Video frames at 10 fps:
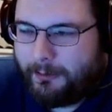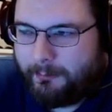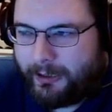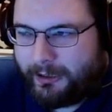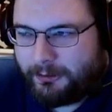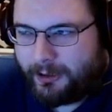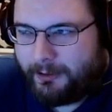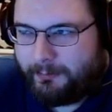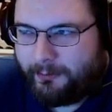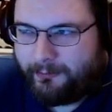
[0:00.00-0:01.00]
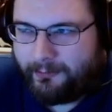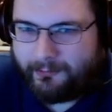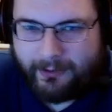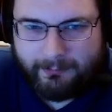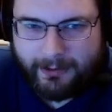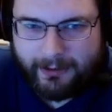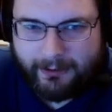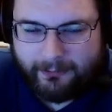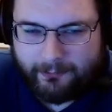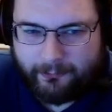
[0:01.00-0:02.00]
but I try to post this on my
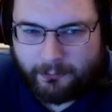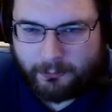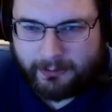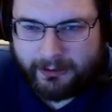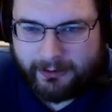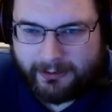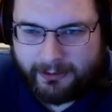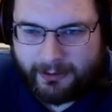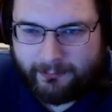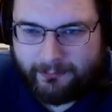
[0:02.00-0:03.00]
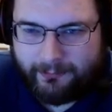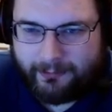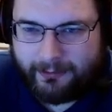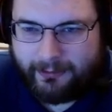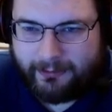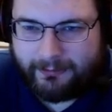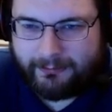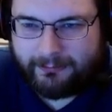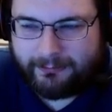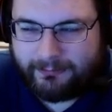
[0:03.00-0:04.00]
other social media accounts
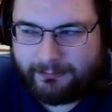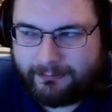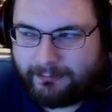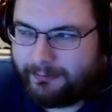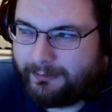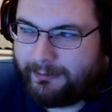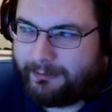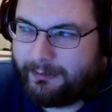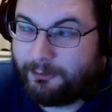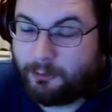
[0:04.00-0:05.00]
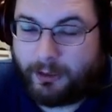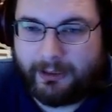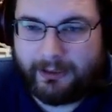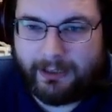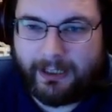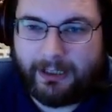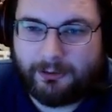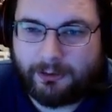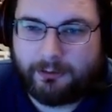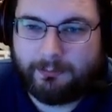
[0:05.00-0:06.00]
to try and
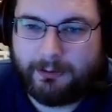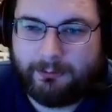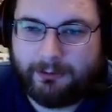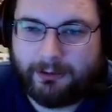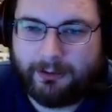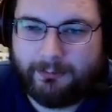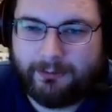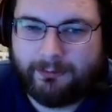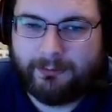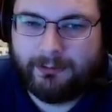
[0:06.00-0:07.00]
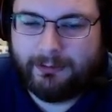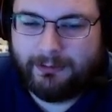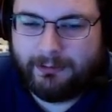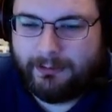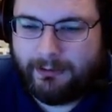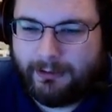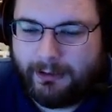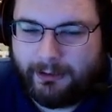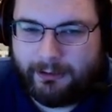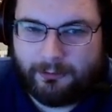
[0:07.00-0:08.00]
engage other people to come and
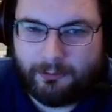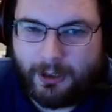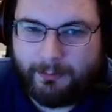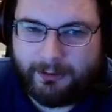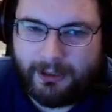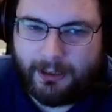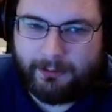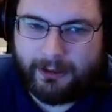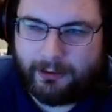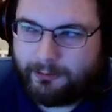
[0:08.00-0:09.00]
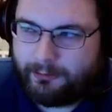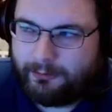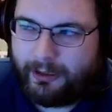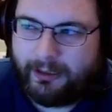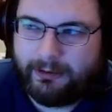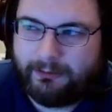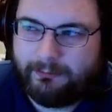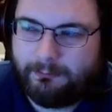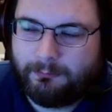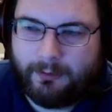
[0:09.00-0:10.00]
either drop a comment or like and
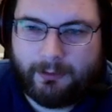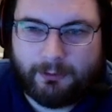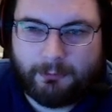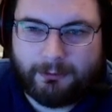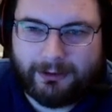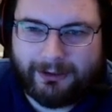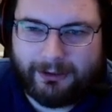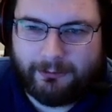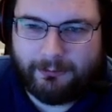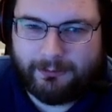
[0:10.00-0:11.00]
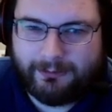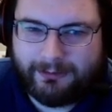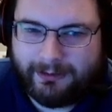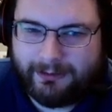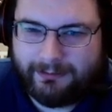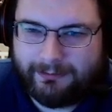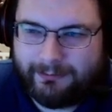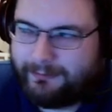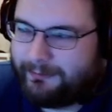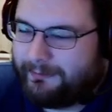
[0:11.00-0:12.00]
whatever you want to do
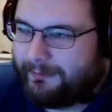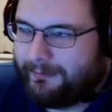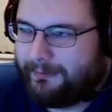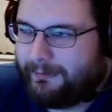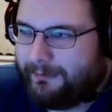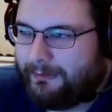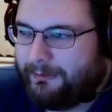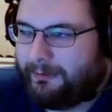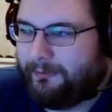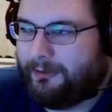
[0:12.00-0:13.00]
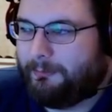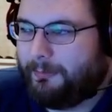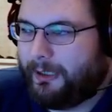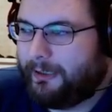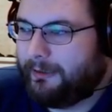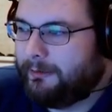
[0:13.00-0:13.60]
to listen to my